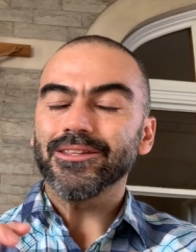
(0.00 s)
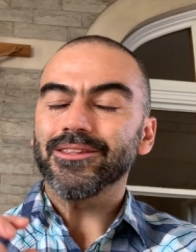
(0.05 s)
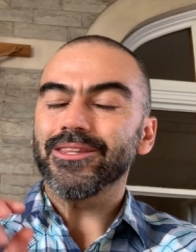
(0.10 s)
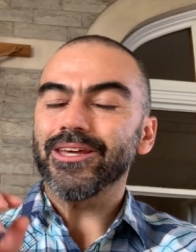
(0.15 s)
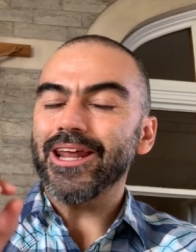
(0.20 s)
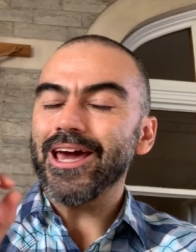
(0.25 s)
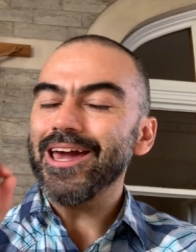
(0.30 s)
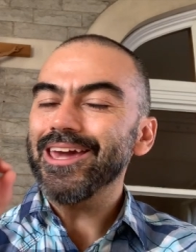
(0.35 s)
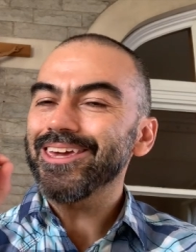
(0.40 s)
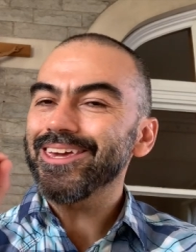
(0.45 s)

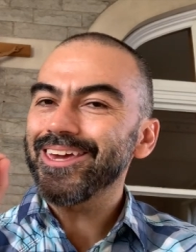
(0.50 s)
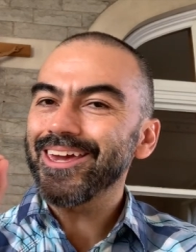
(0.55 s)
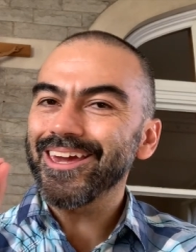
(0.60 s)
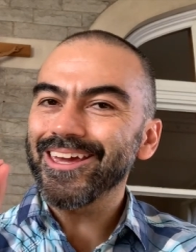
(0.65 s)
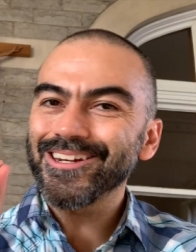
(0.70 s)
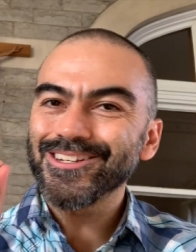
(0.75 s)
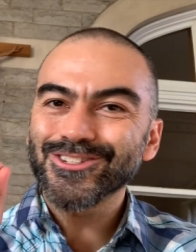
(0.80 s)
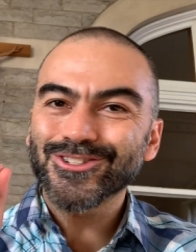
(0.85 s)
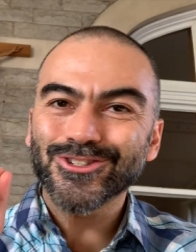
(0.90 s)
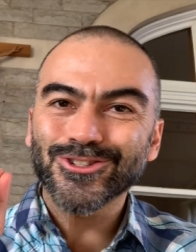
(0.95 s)
that I
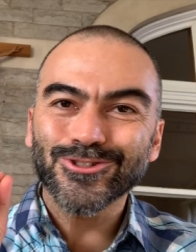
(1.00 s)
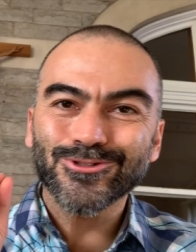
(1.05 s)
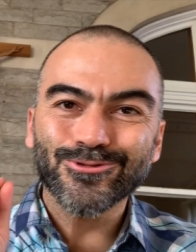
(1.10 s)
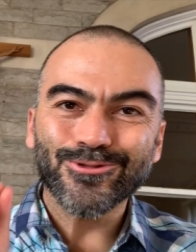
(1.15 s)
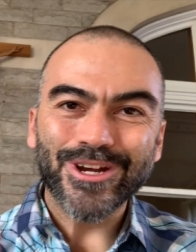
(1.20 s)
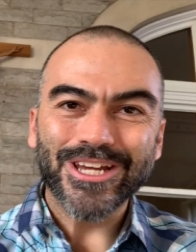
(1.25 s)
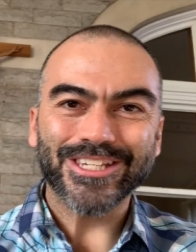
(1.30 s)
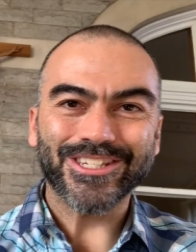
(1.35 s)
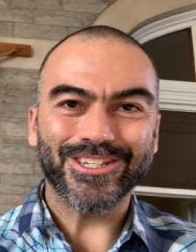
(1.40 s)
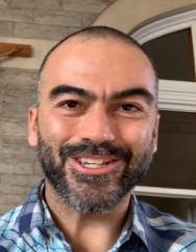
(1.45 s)
can't
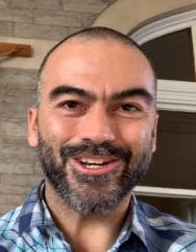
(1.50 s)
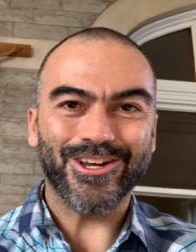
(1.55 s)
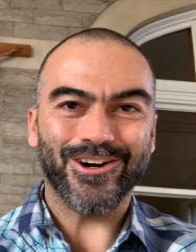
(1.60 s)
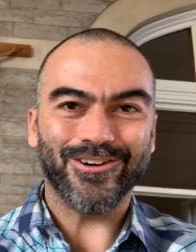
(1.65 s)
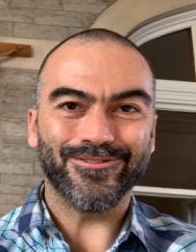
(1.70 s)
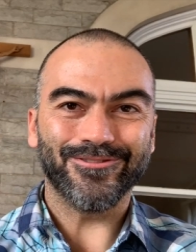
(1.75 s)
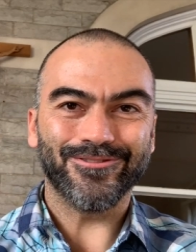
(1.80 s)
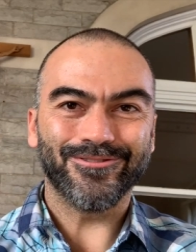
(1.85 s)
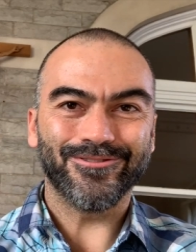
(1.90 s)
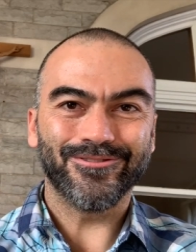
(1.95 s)
stress
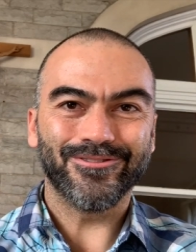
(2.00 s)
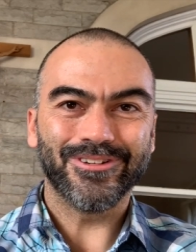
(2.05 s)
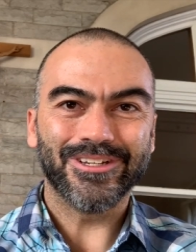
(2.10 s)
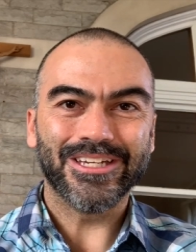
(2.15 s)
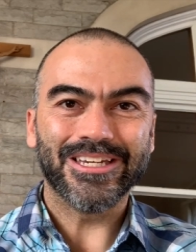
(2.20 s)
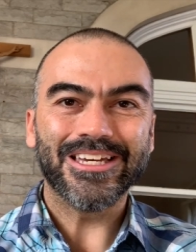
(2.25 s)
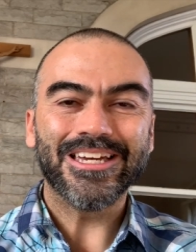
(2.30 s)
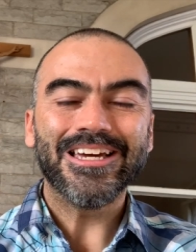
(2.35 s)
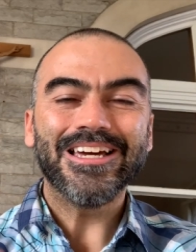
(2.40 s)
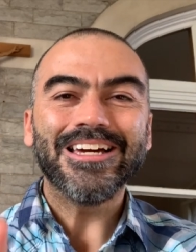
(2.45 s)
enough.
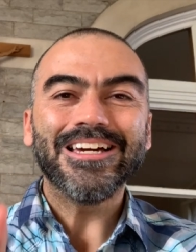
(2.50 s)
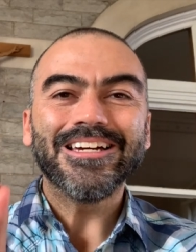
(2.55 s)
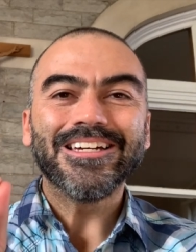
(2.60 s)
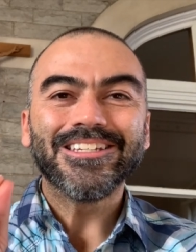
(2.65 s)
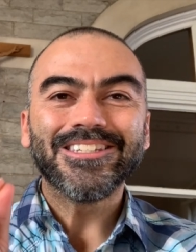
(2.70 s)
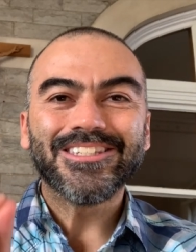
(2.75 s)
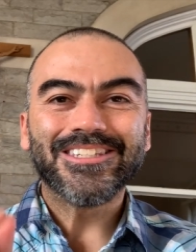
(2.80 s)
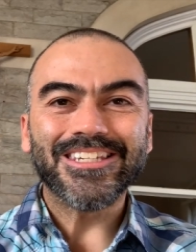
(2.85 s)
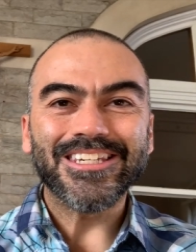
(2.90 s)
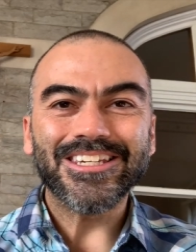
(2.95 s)

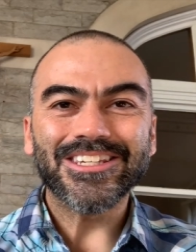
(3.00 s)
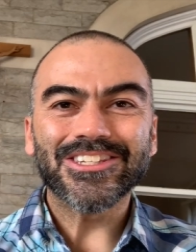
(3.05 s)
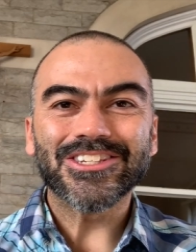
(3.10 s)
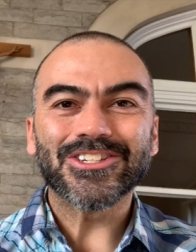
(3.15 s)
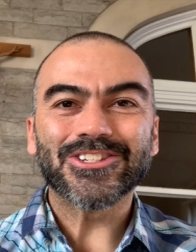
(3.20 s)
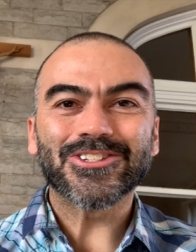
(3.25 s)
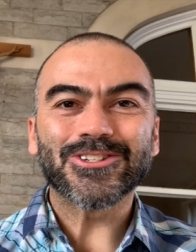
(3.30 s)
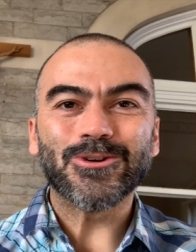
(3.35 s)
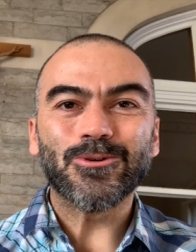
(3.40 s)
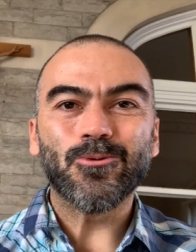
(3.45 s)

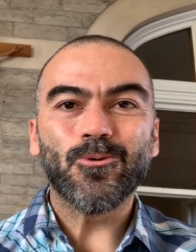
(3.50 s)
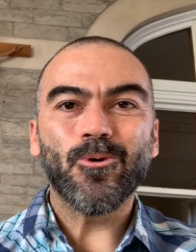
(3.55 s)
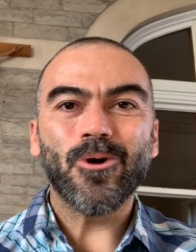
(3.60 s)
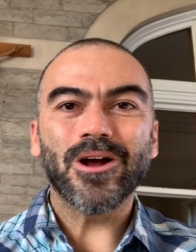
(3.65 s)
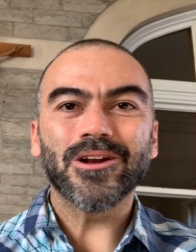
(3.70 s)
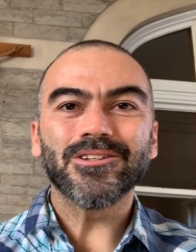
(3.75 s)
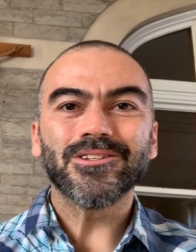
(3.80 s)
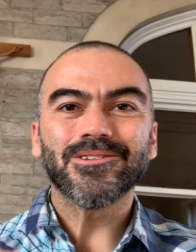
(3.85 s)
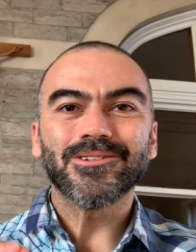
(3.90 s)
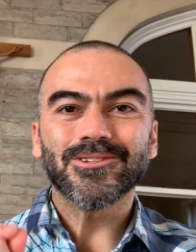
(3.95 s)
Jesus
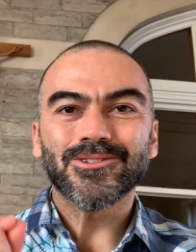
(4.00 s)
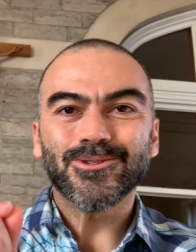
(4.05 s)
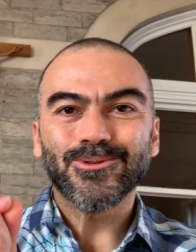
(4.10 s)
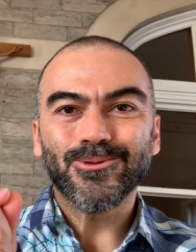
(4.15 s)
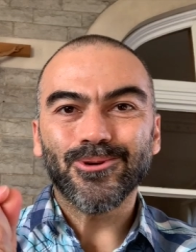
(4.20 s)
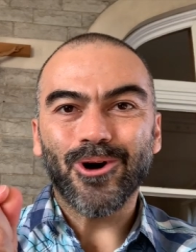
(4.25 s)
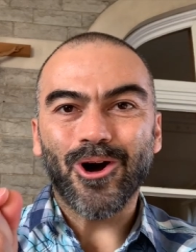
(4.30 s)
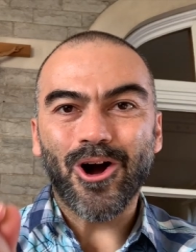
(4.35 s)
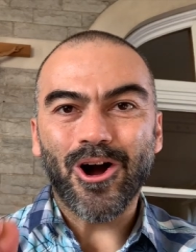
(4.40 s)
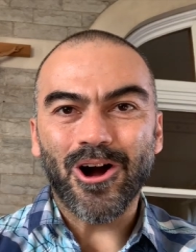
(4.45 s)
wants to